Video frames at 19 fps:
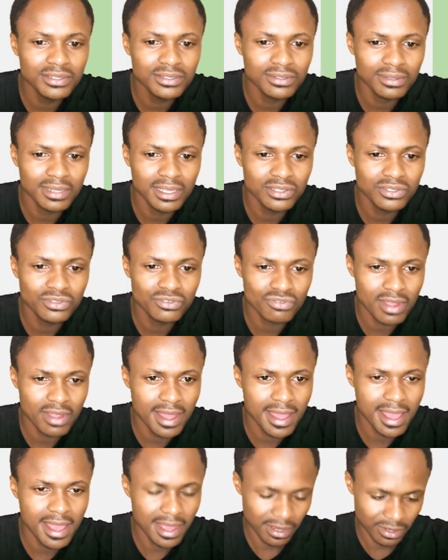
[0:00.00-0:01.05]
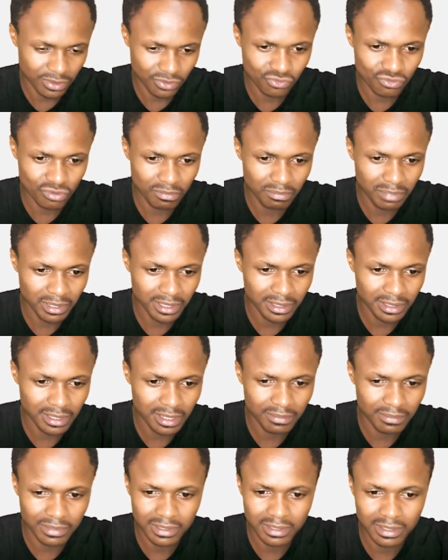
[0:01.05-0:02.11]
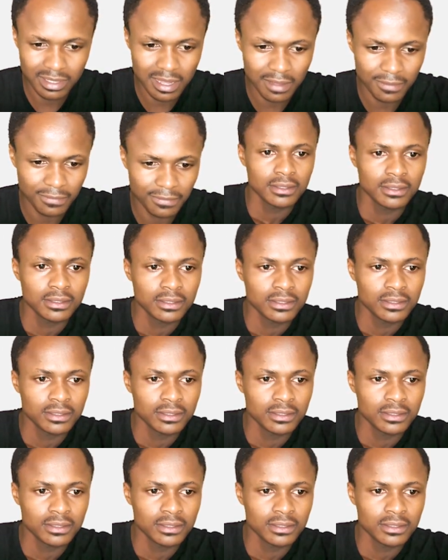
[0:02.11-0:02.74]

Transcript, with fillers: So let's try and drop in some stuff.